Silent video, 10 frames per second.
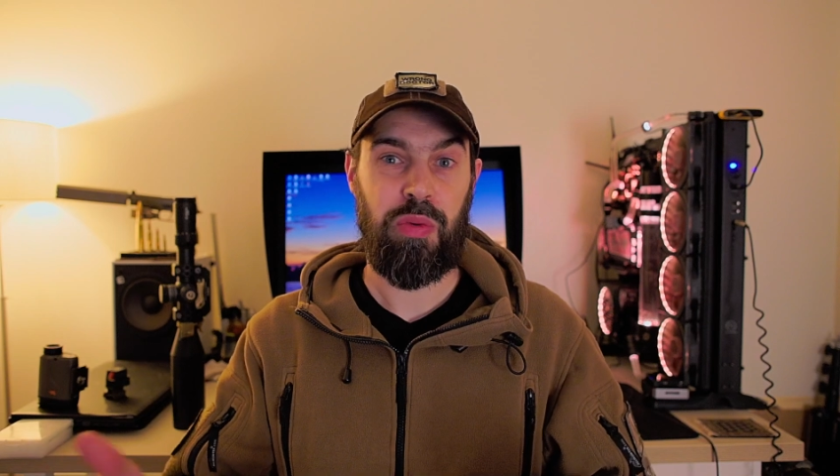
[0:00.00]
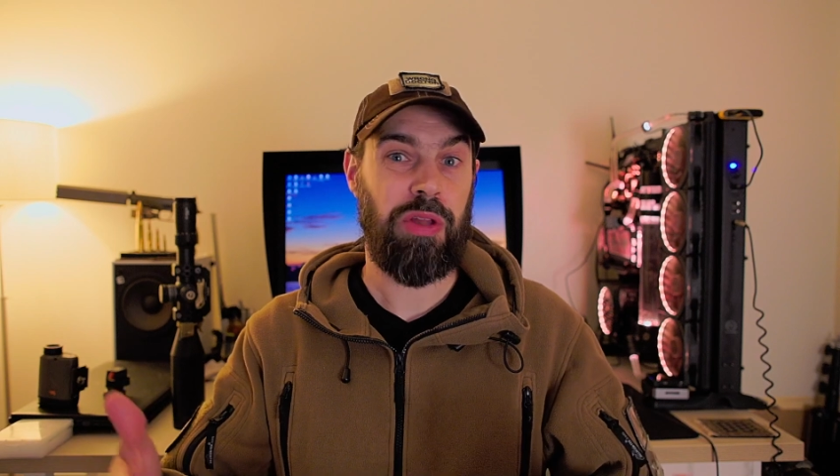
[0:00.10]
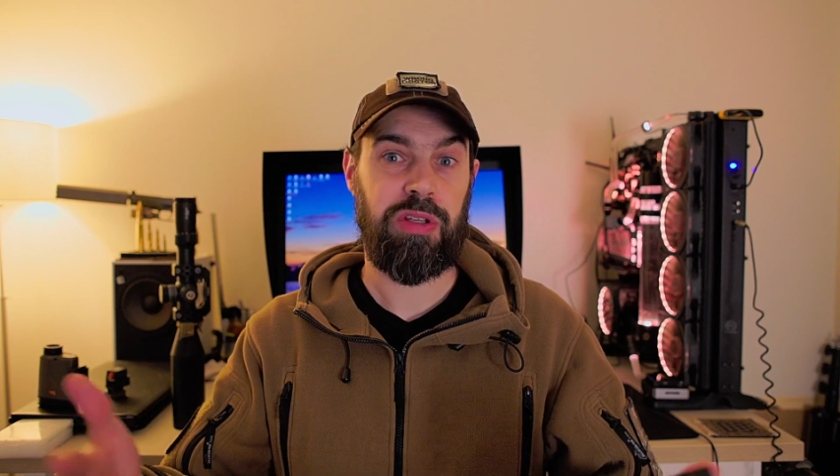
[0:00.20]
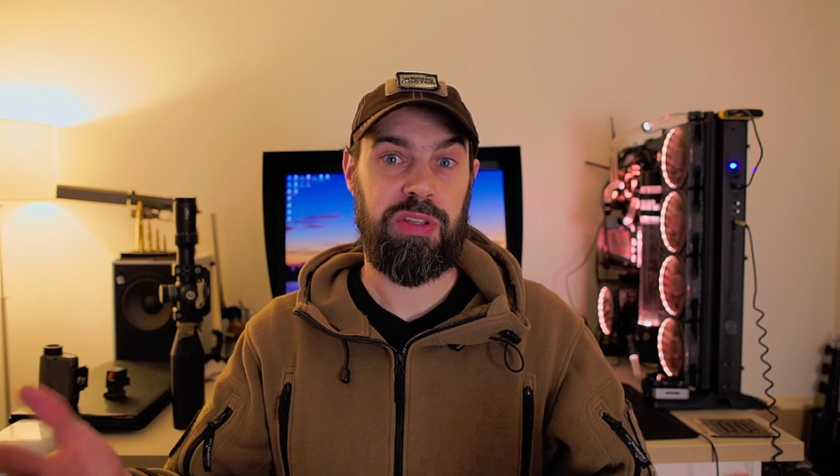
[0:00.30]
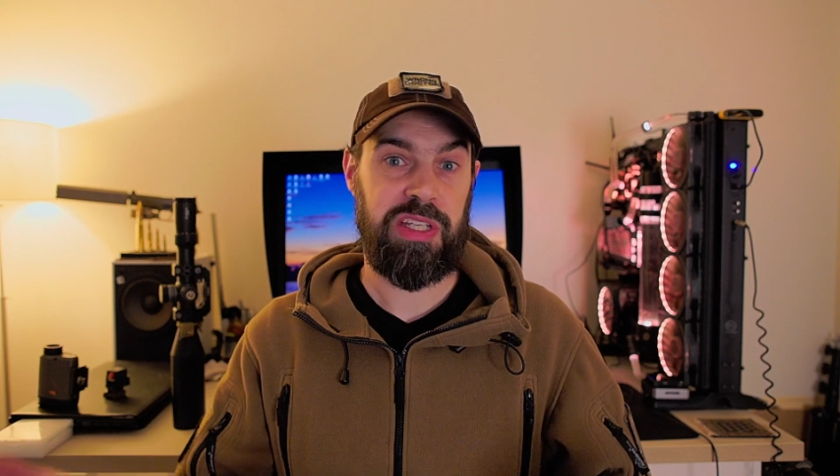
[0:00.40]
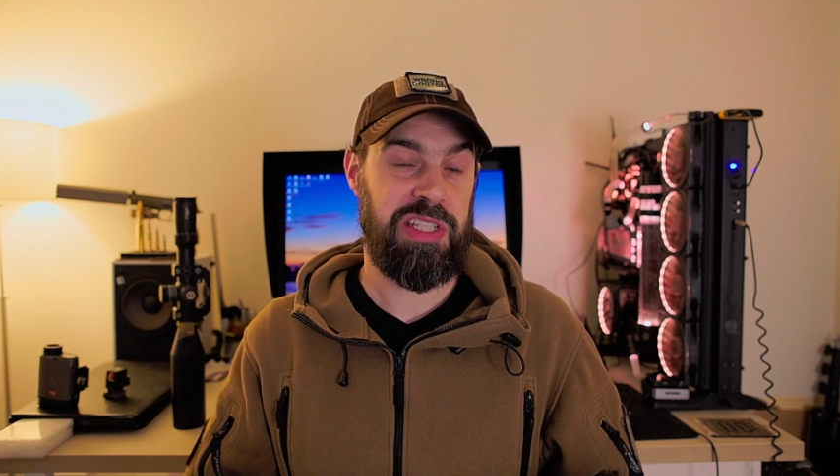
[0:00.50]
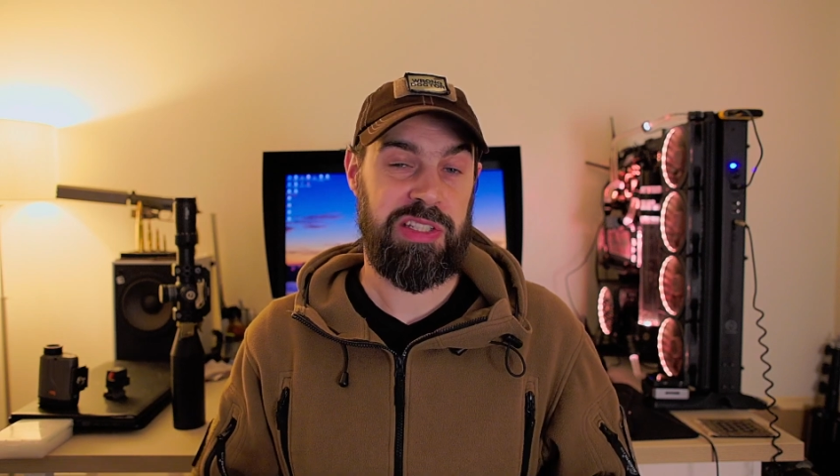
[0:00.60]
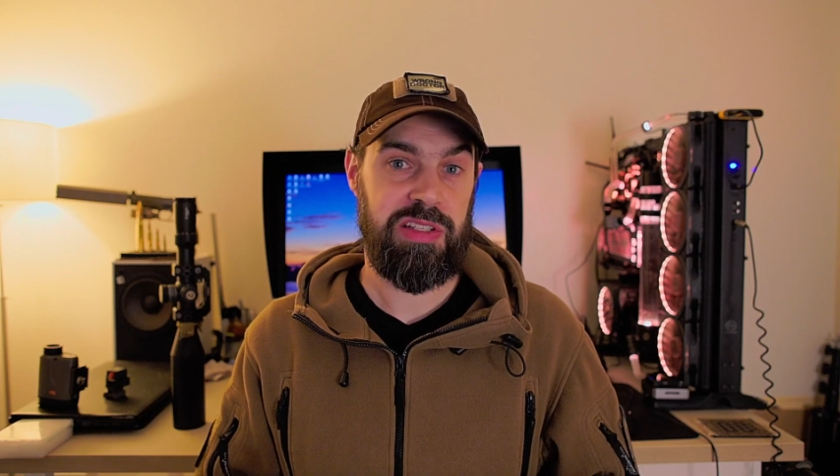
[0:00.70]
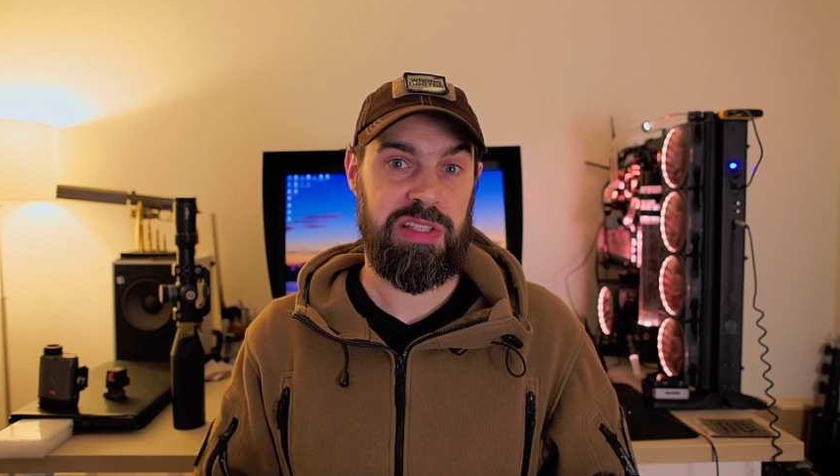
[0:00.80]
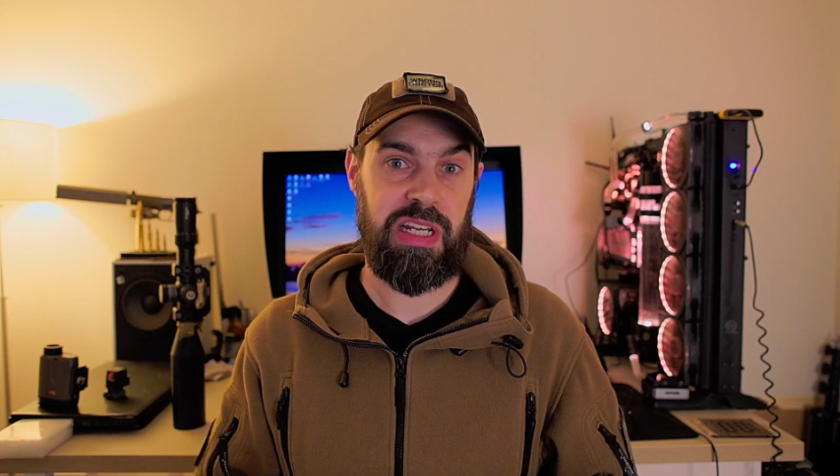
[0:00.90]
rounded
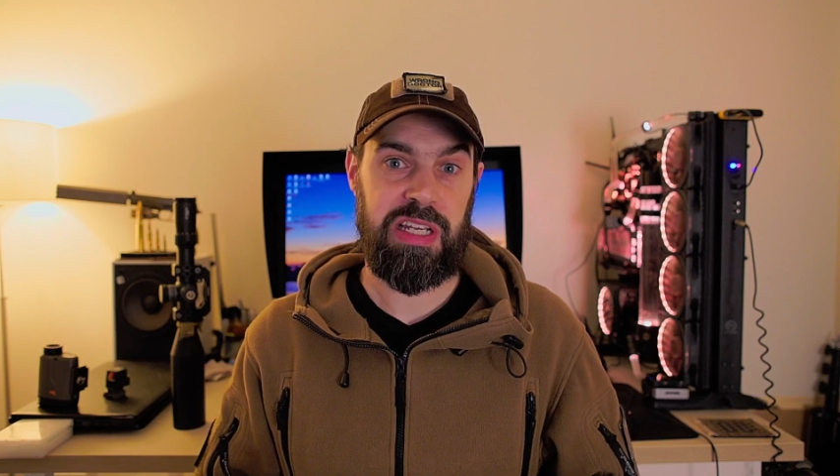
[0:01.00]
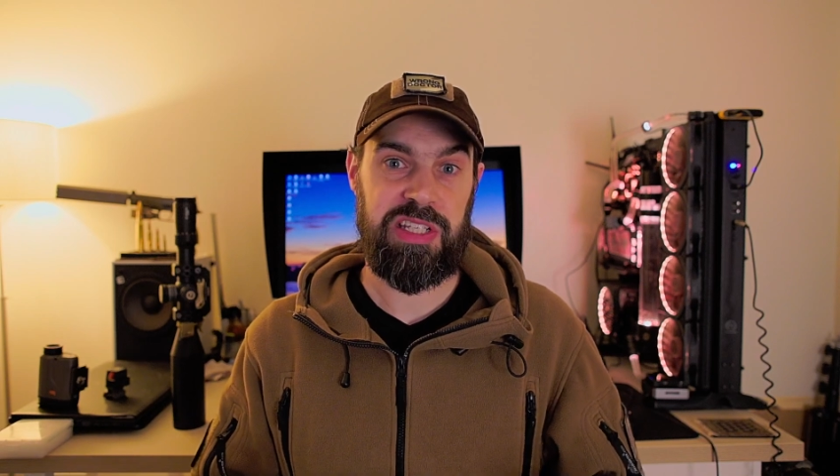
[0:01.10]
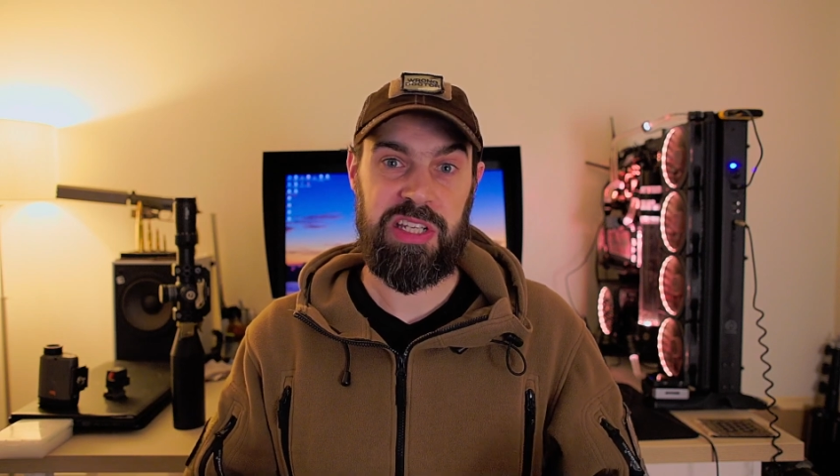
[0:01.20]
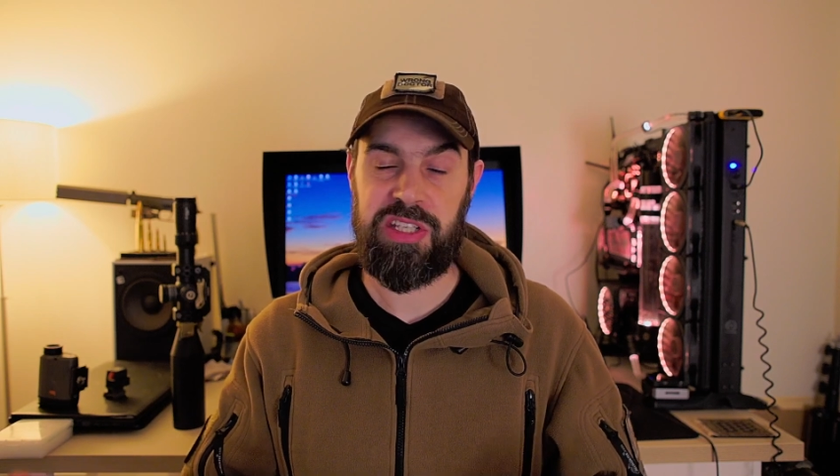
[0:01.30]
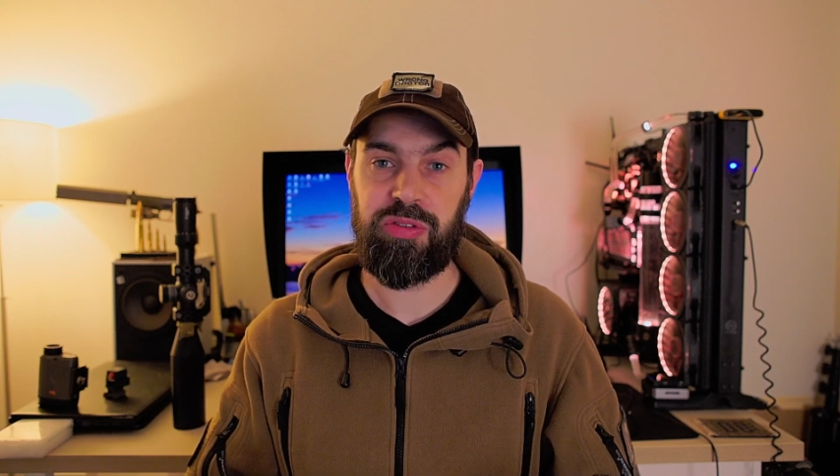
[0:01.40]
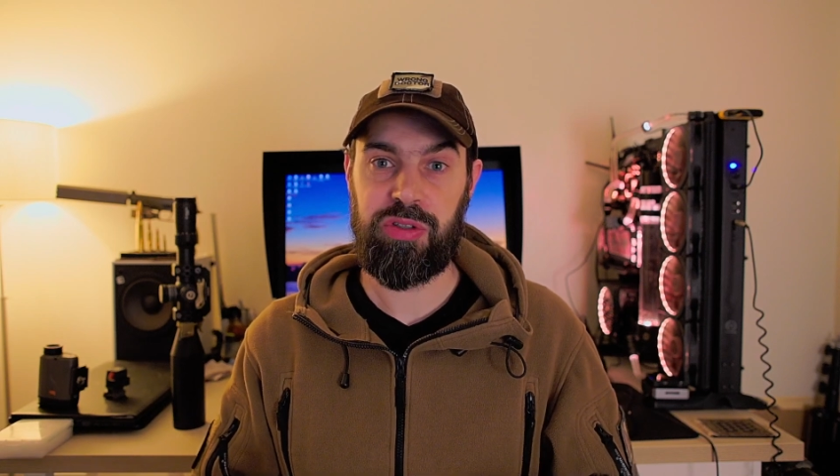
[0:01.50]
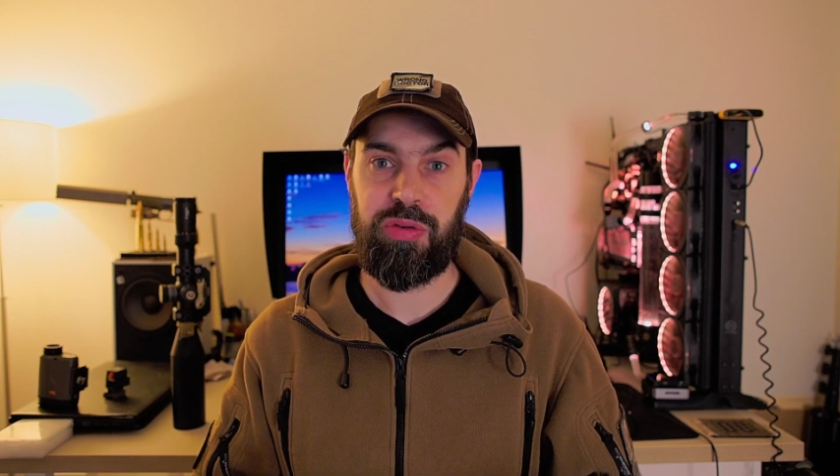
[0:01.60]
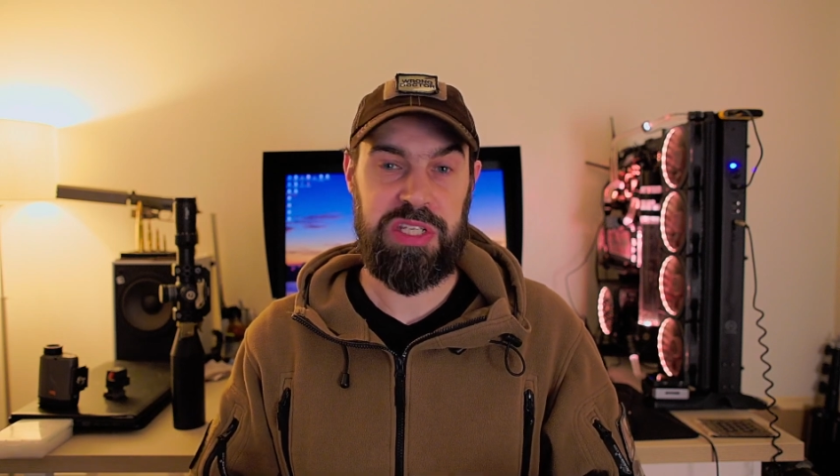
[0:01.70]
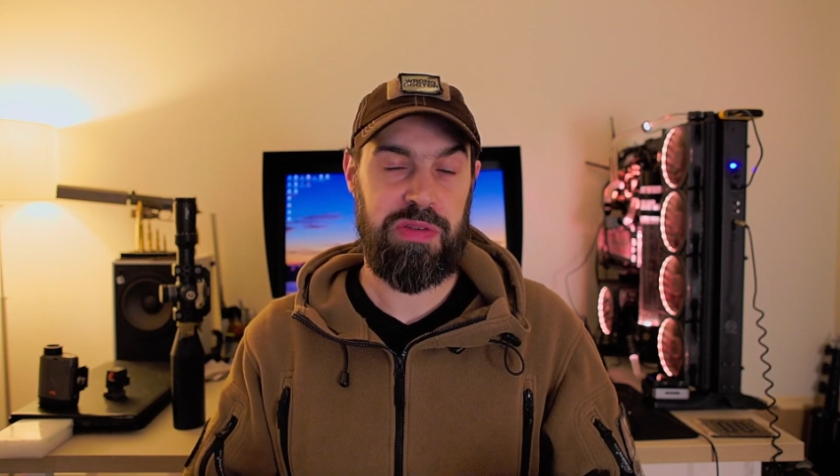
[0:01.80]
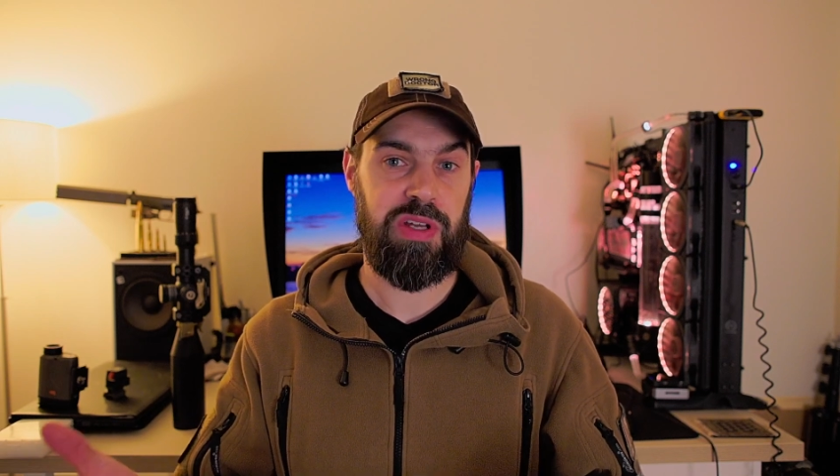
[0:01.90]
distance like 600
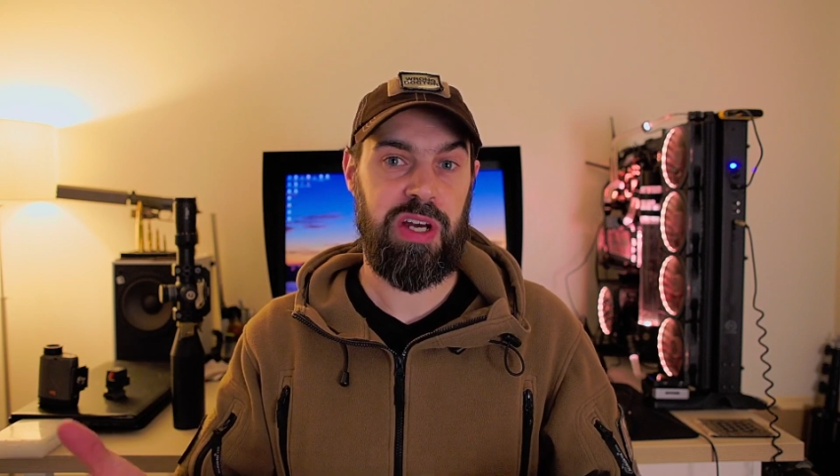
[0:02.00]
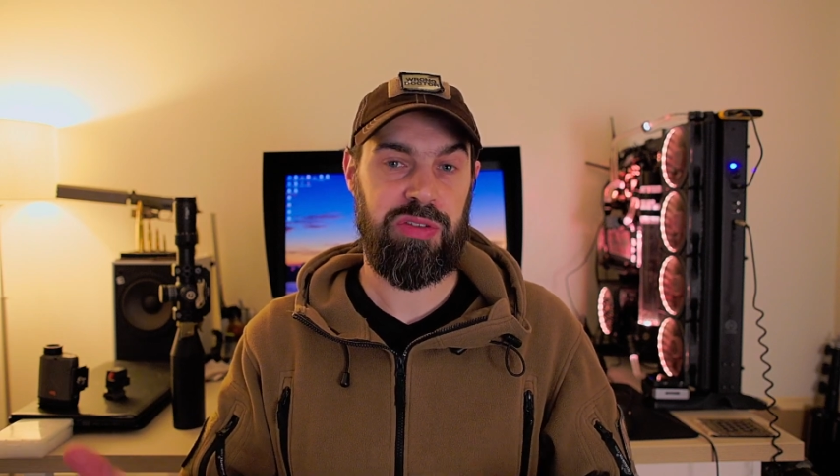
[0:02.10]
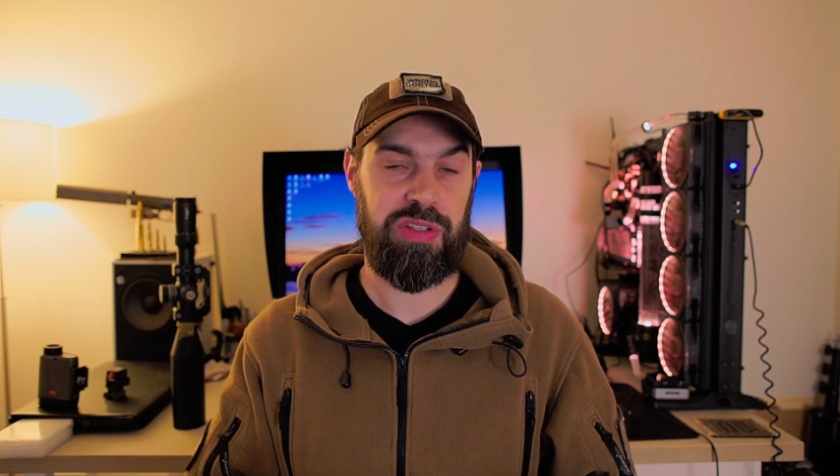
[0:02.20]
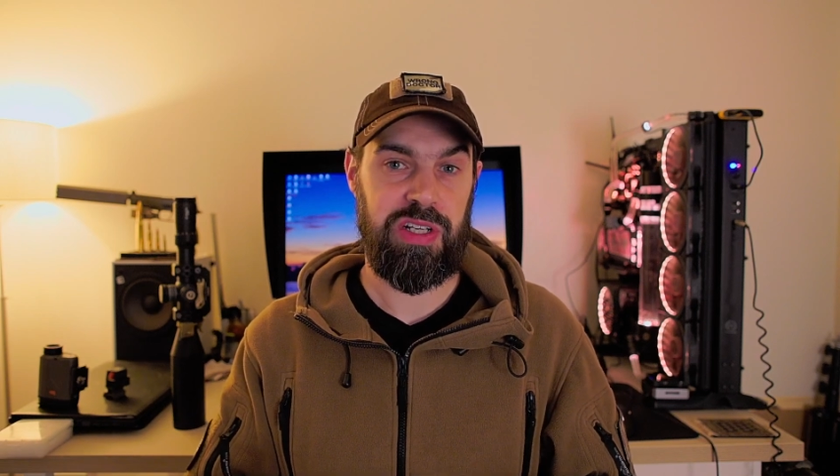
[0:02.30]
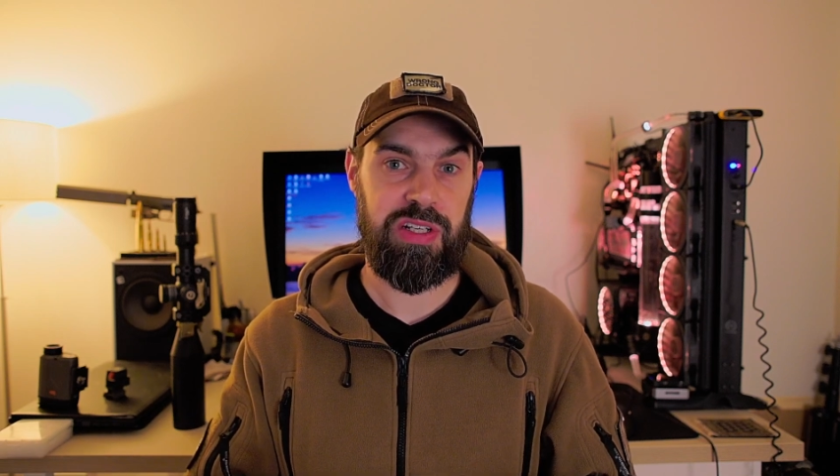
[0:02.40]
or 700